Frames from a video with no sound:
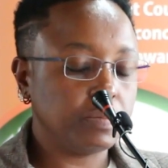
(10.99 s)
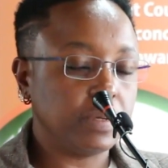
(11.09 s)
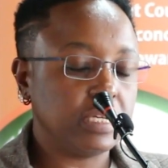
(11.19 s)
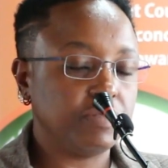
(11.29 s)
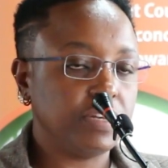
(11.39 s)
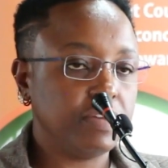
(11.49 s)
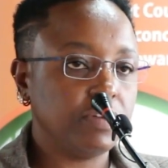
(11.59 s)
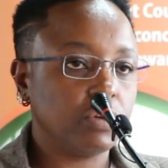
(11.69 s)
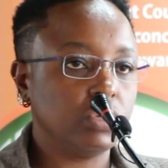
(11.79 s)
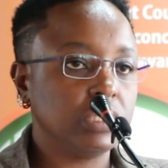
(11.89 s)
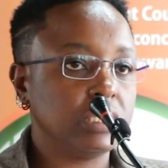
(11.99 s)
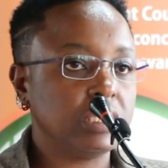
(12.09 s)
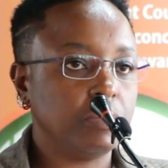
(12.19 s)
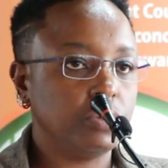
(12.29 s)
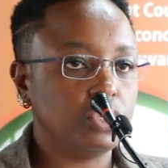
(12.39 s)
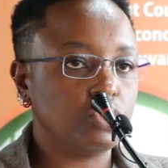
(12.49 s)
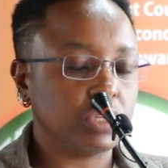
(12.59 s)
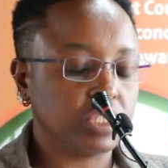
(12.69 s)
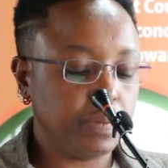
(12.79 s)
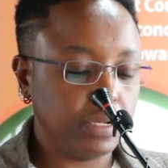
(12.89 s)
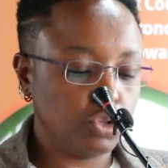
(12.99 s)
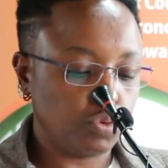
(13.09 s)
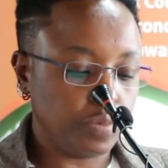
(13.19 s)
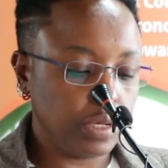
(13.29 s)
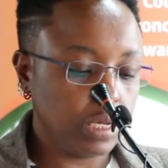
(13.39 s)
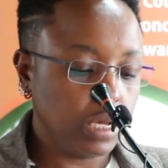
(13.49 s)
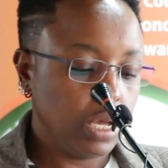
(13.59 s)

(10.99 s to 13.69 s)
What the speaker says: but I've never gotten somebody to explain to me